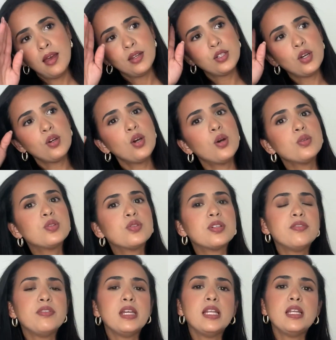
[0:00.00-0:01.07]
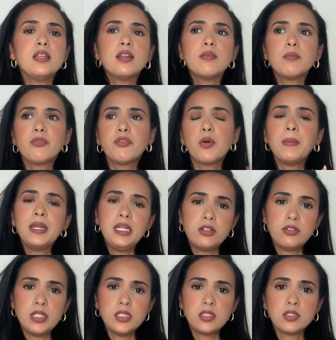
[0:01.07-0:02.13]
Don't go too revealing for many
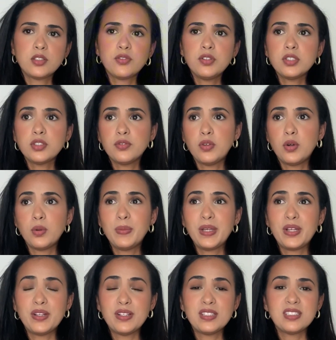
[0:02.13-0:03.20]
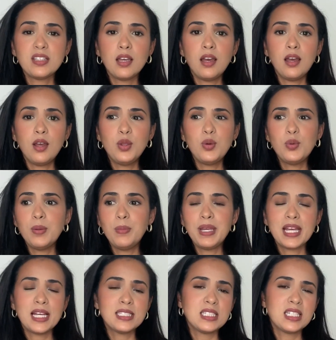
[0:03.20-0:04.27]
reasons. First of all, because you will be
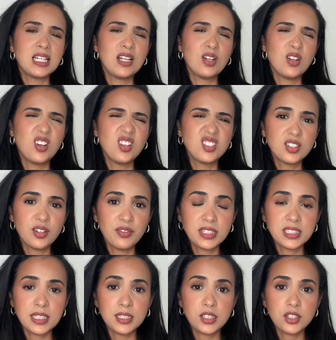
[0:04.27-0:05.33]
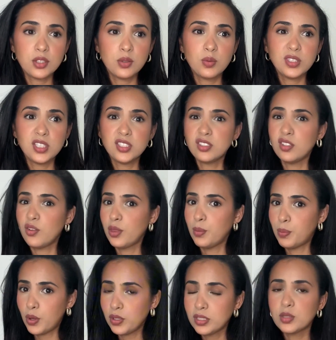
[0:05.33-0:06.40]
catching a lot of attention, which is not the
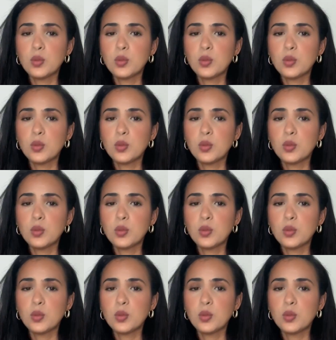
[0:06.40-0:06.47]
point.